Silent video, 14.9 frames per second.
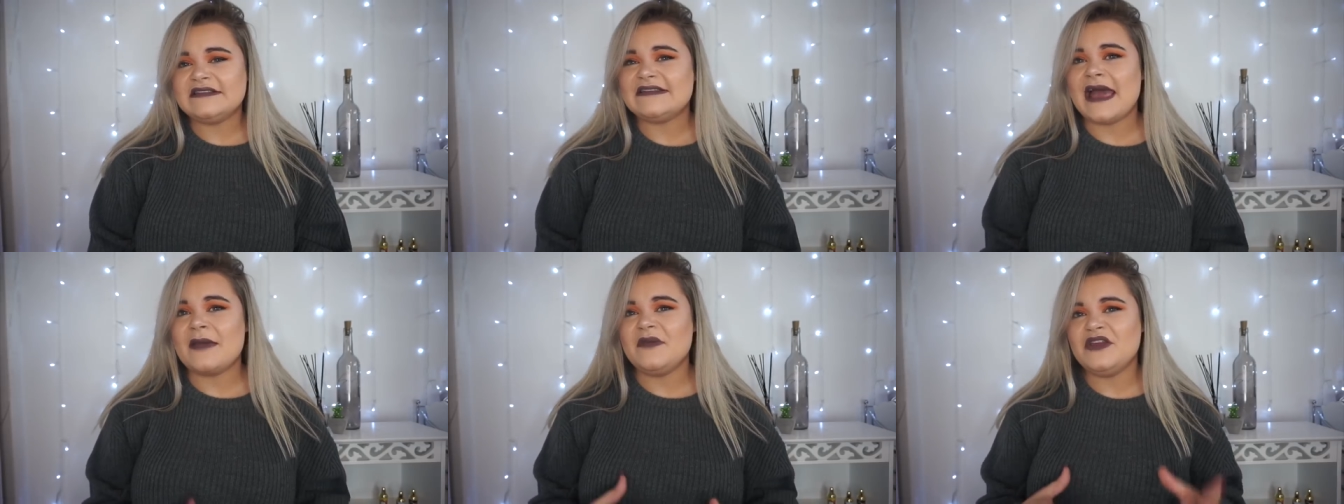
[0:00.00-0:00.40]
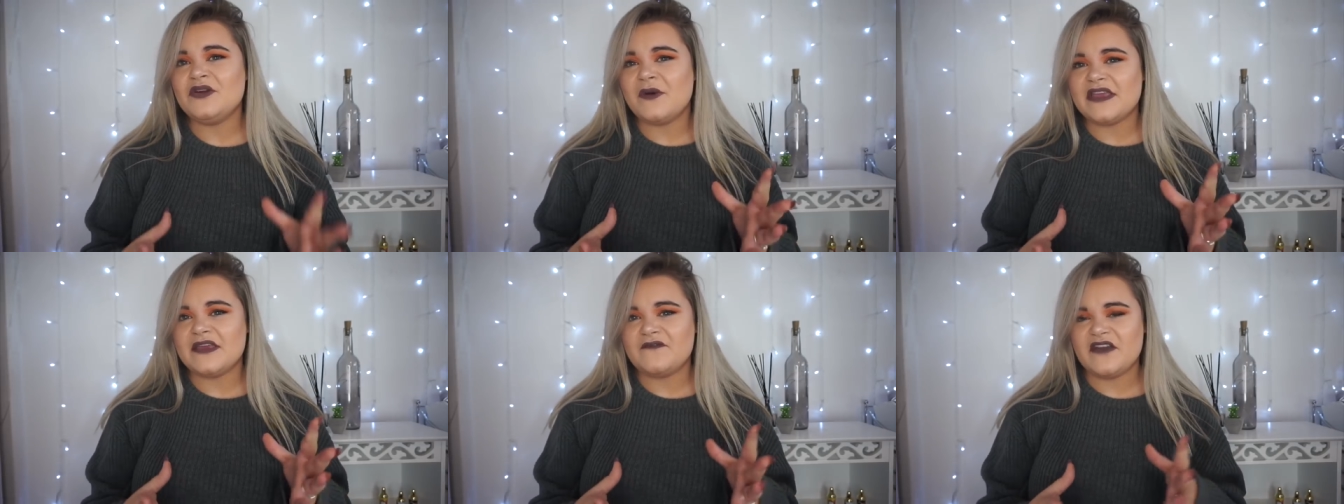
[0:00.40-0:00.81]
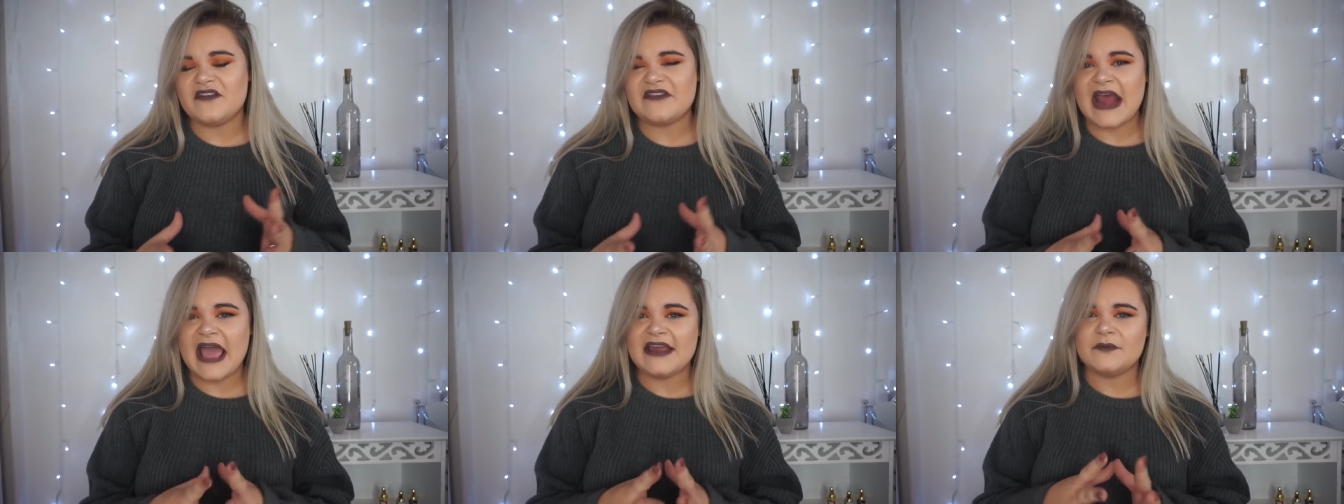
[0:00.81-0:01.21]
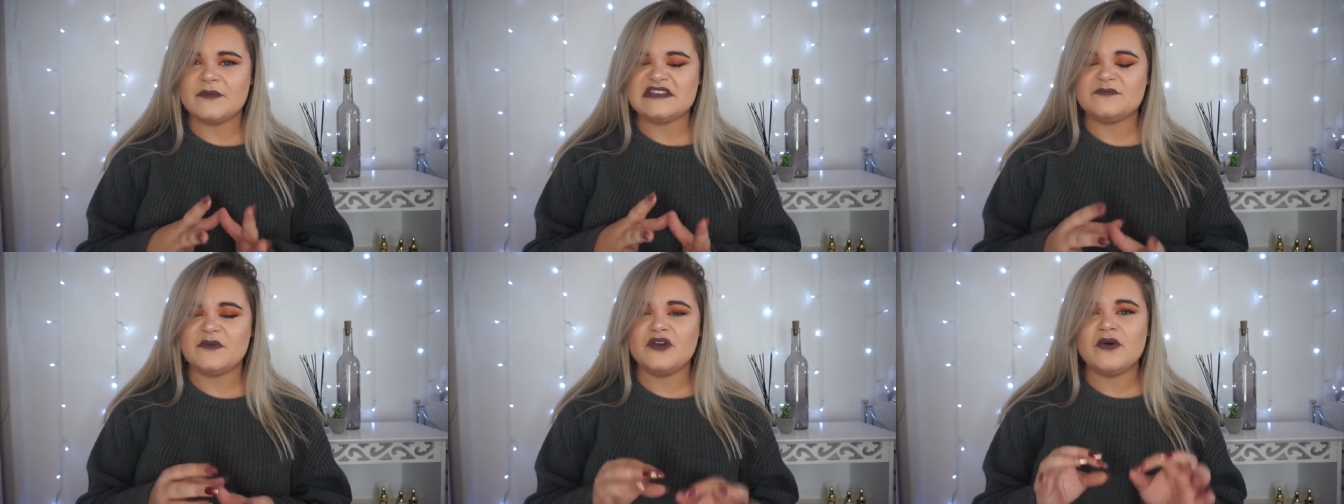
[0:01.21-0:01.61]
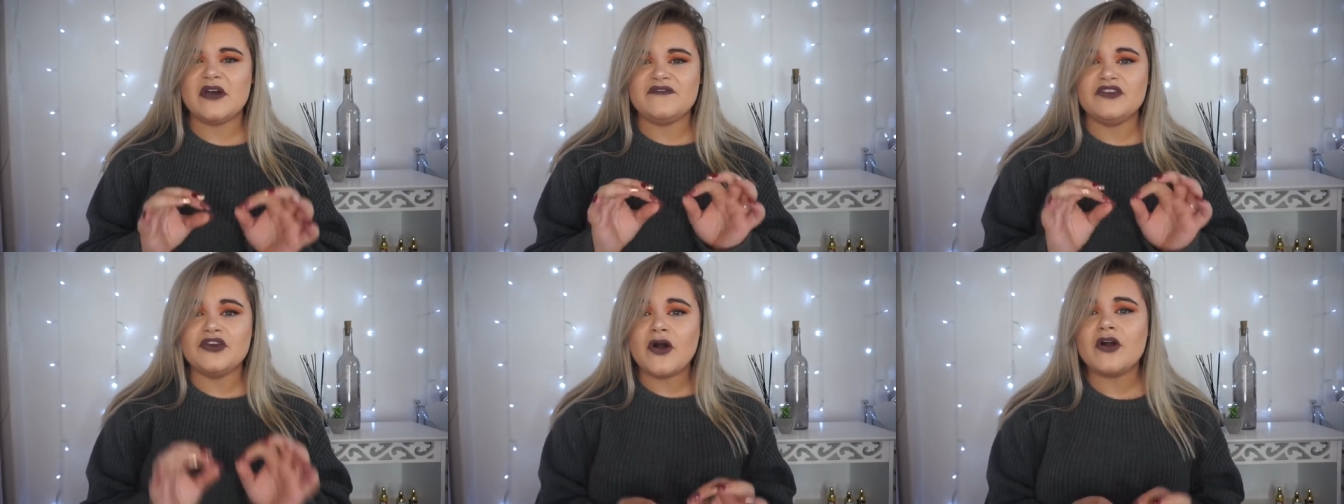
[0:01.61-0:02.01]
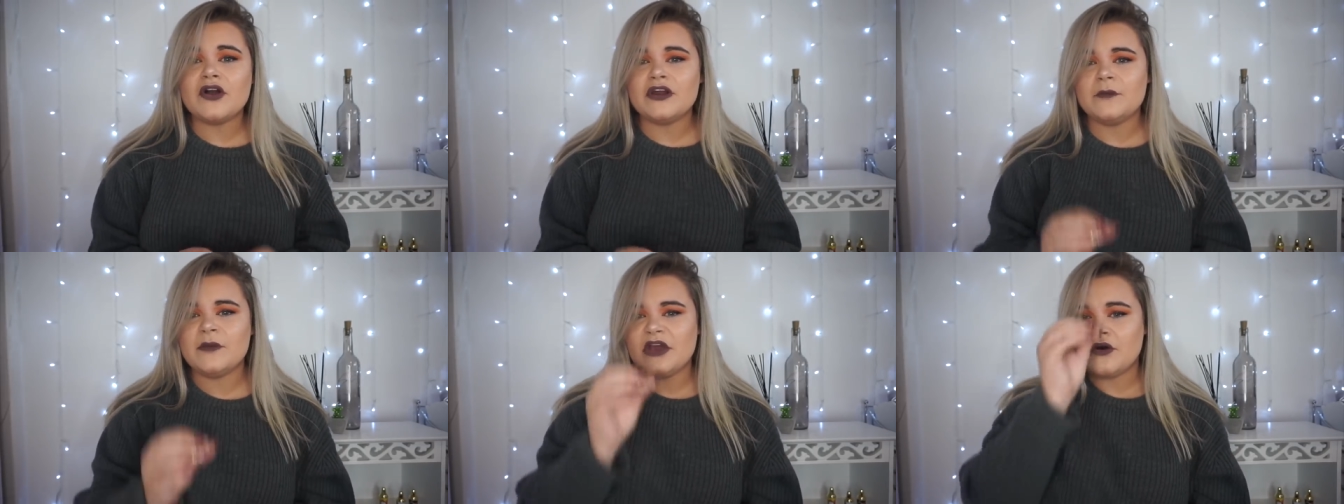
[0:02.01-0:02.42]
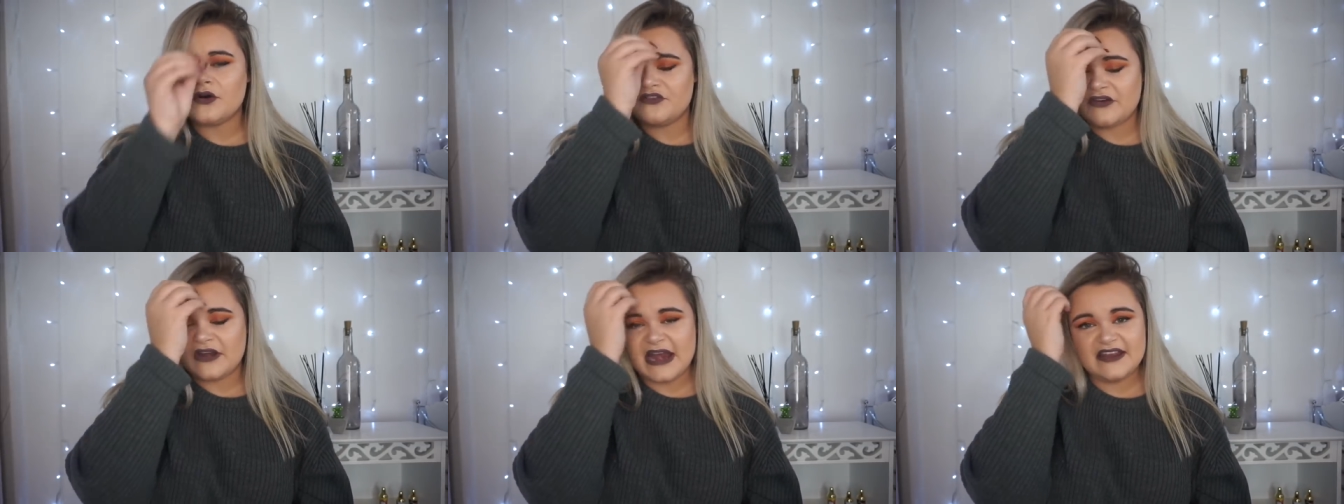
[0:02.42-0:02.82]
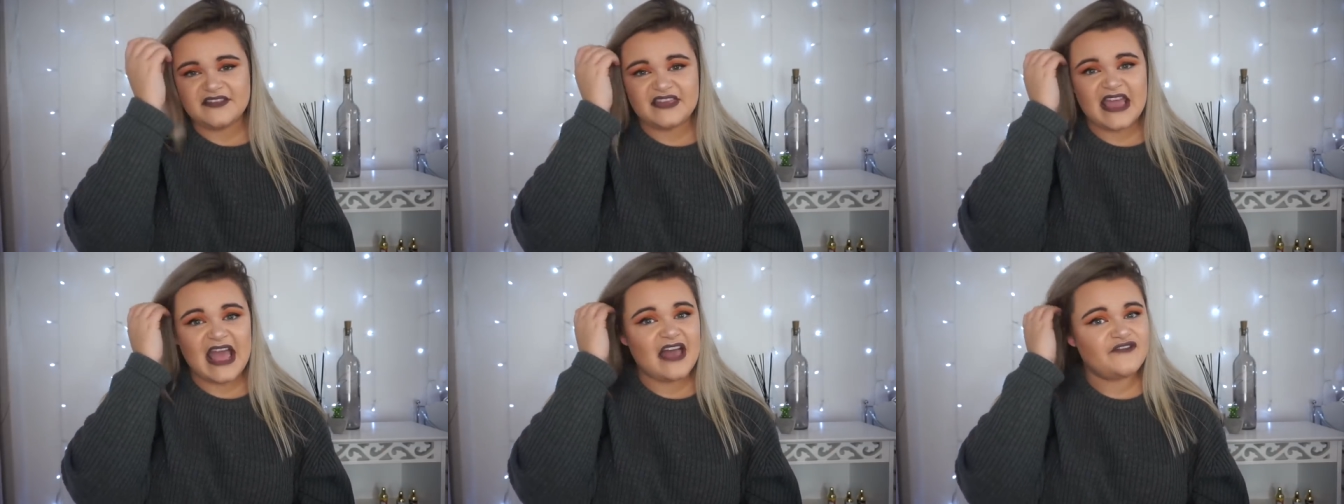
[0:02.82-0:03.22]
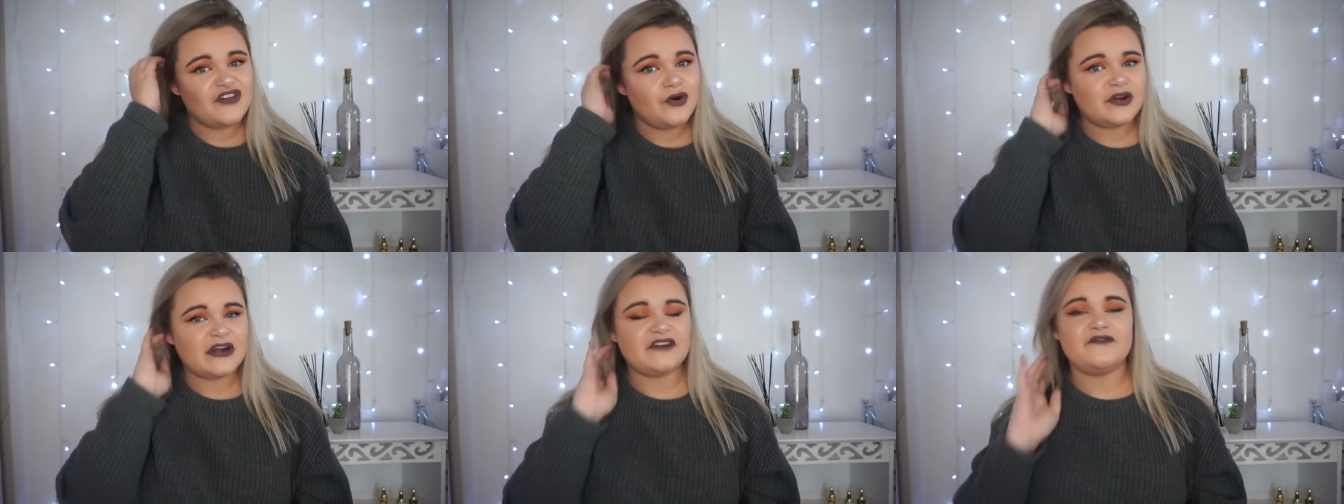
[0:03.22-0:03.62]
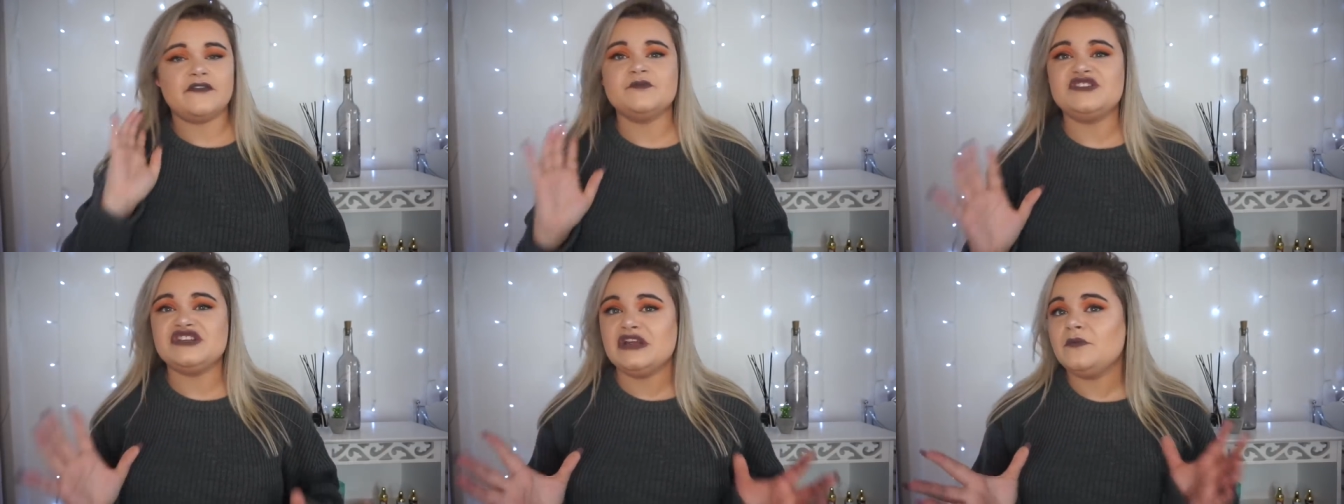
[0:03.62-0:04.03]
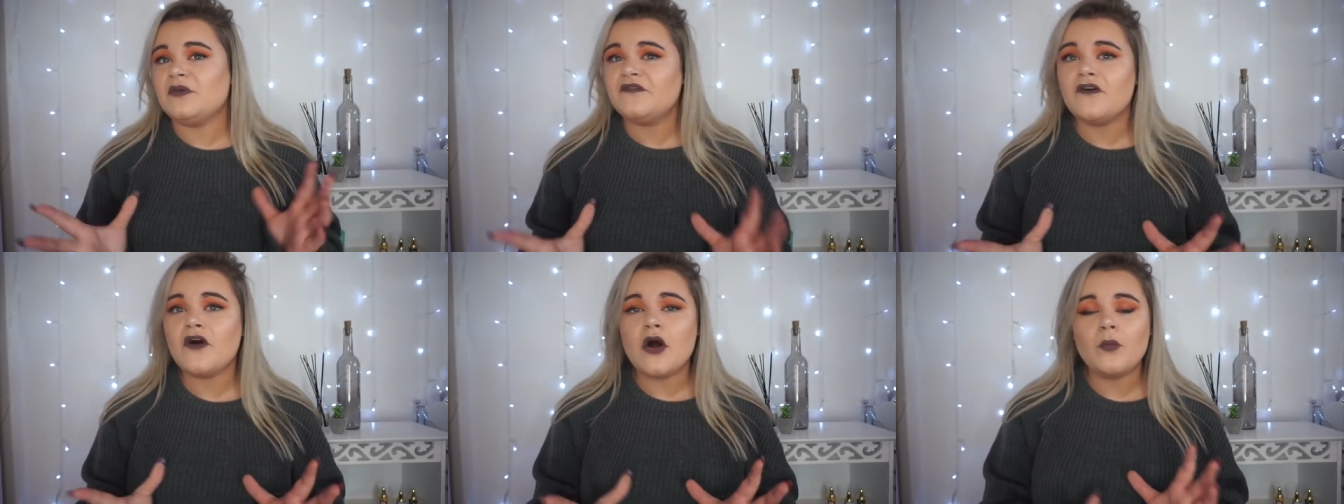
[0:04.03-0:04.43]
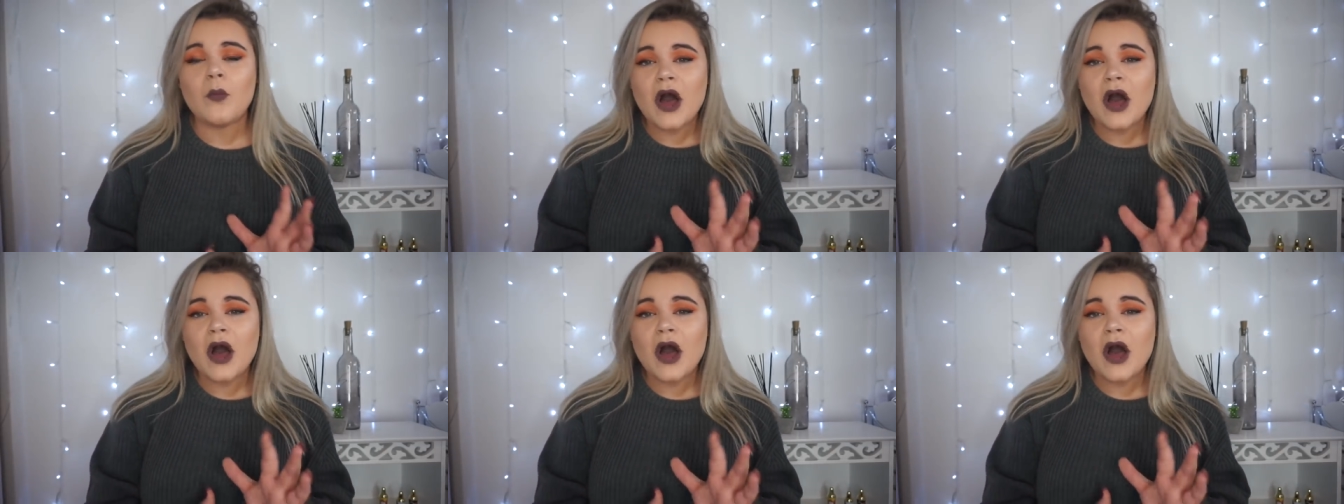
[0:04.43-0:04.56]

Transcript: Let me know what your favourite item is below. If you're going to be ordering anything, have you ordered from Shein before?